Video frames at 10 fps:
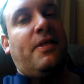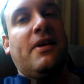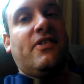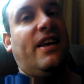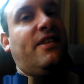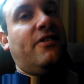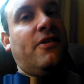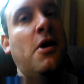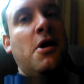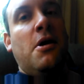things like
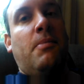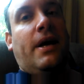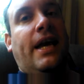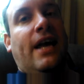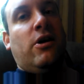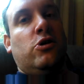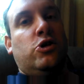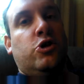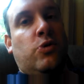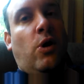this
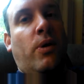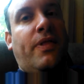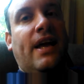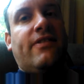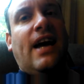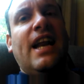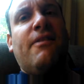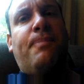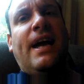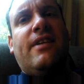mechanical drone thing, it's kind
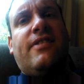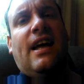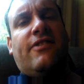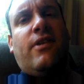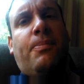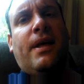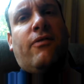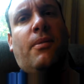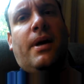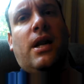of based on
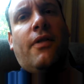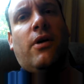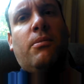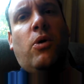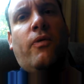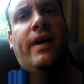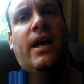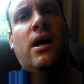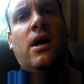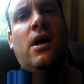something from another
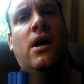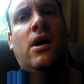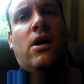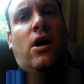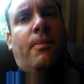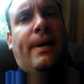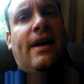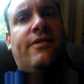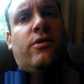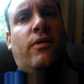movie called
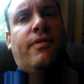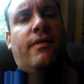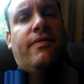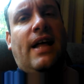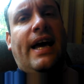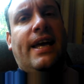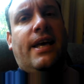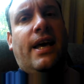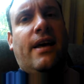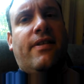Master of the Flying
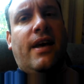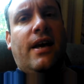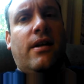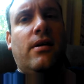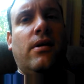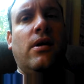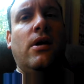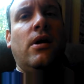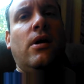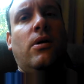Guillotine,
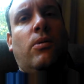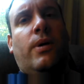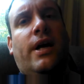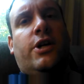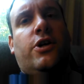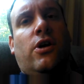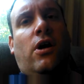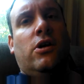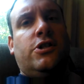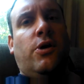which
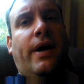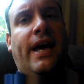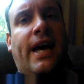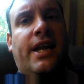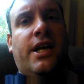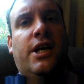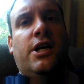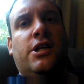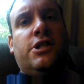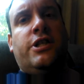also had
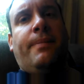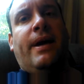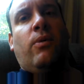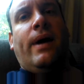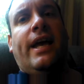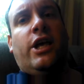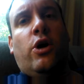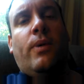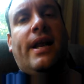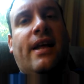Jimmy Wang
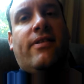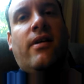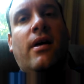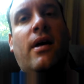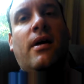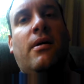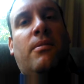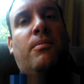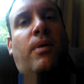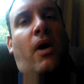Yu in it.
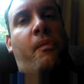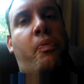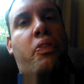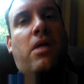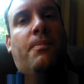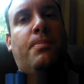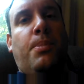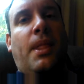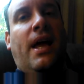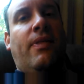But
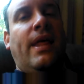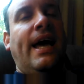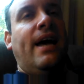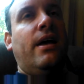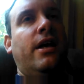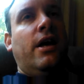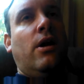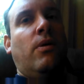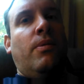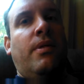in that, you
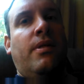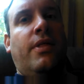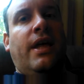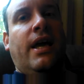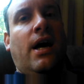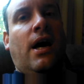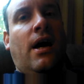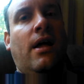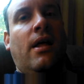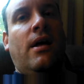know, the